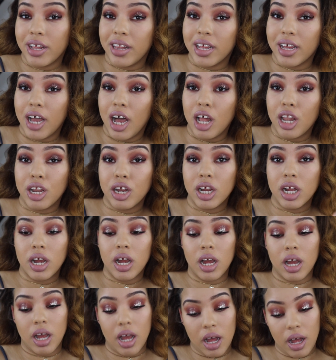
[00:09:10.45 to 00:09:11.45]
in the color
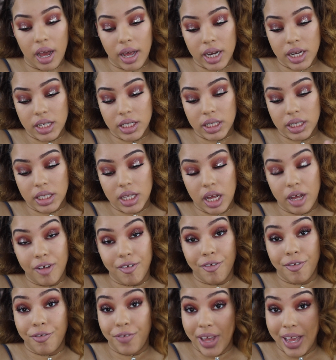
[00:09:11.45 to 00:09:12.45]
Goddess
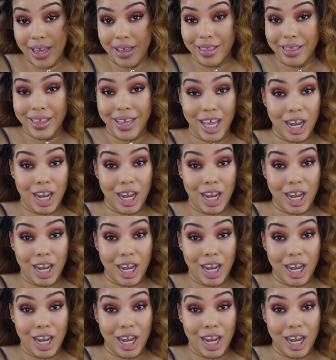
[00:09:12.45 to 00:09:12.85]
of Faith,